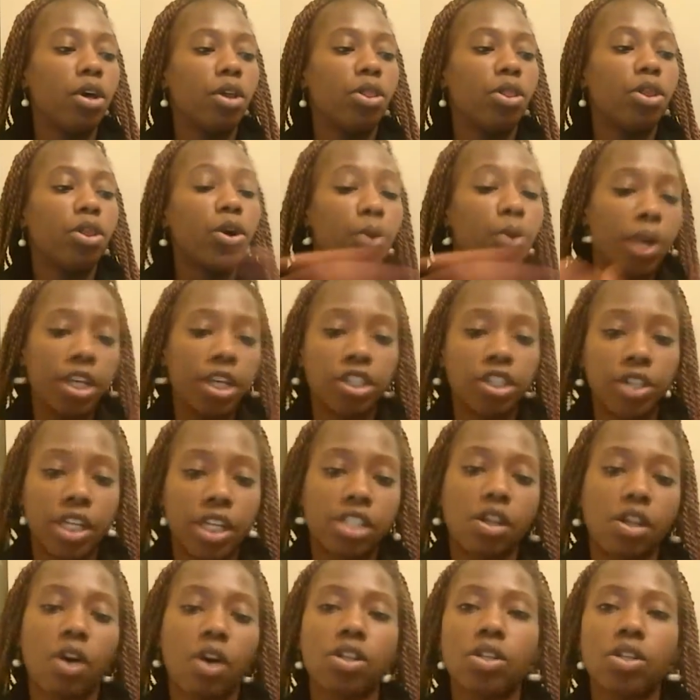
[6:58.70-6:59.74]
through
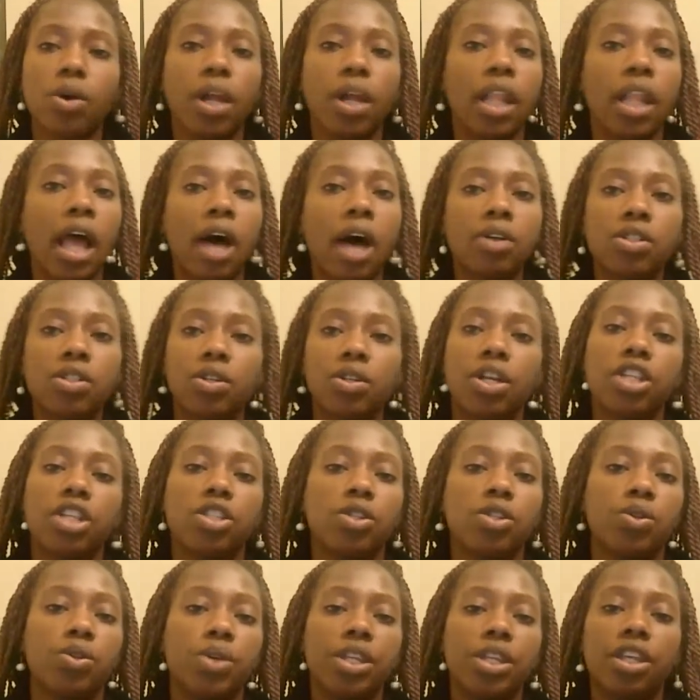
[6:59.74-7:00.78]
interest also allows students
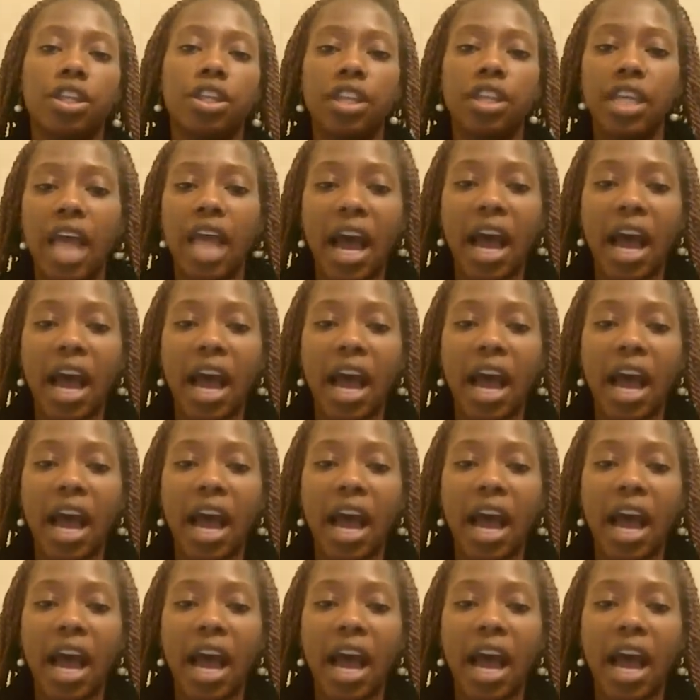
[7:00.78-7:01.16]
to do either the